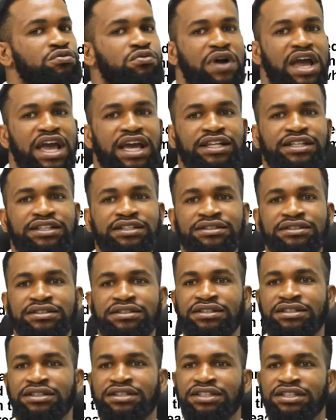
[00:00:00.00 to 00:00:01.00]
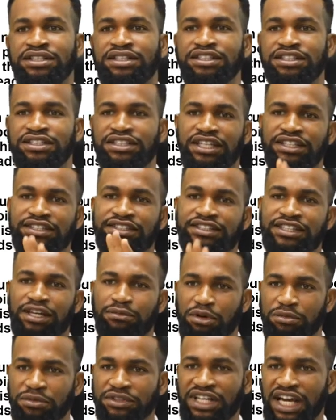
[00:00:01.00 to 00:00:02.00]
when this
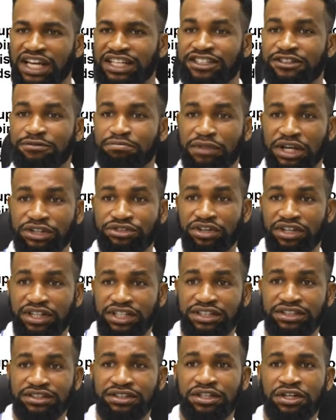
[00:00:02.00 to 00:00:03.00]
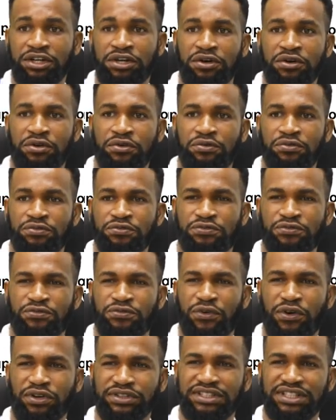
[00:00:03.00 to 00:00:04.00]
thermometer is measuring
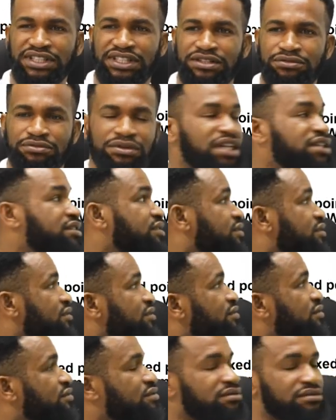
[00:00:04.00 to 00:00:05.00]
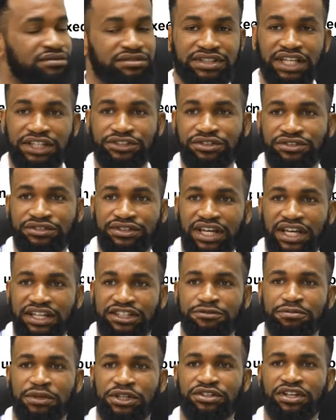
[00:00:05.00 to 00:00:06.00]
when Celsius scale
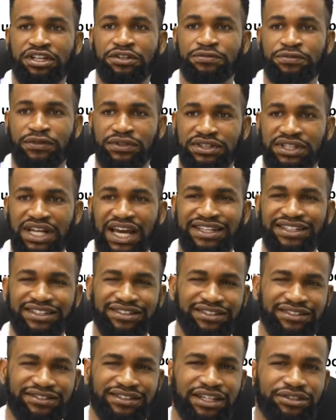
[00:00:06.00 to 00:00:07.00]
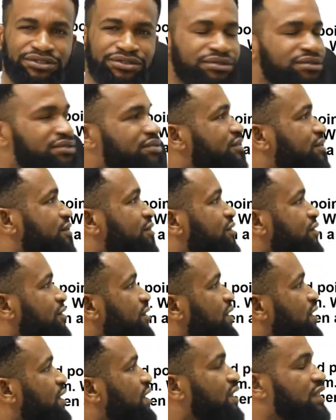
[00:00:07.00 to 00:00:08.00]
is measuring 49 degrees Celsius,
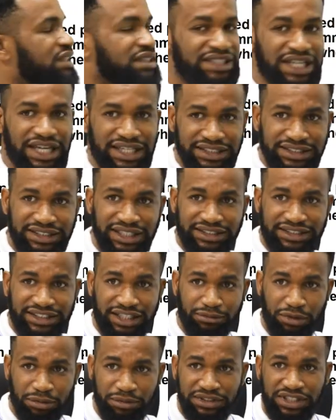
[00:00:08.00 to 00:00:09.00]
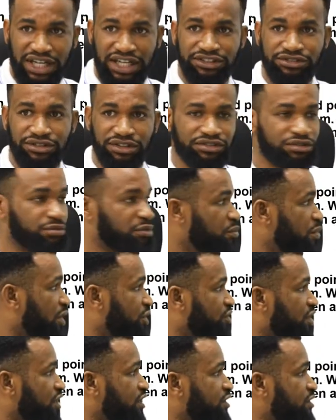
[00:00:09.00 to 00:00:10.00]
then this thermometer is going to be
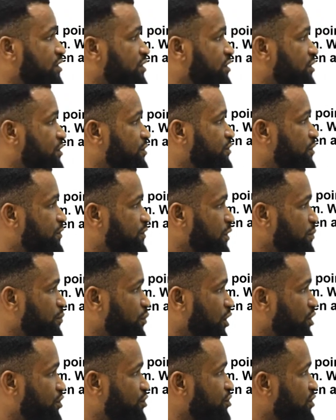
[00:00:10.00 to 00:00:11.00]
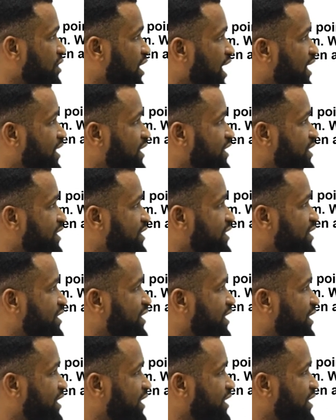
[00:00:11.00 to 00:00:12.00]
measuring 15.29
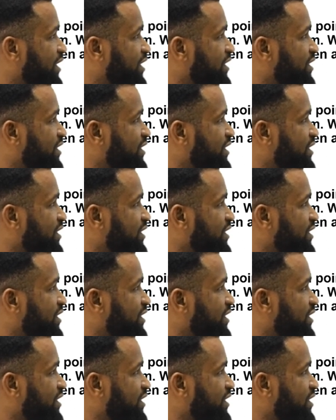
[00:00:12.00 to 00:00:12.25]
degrees.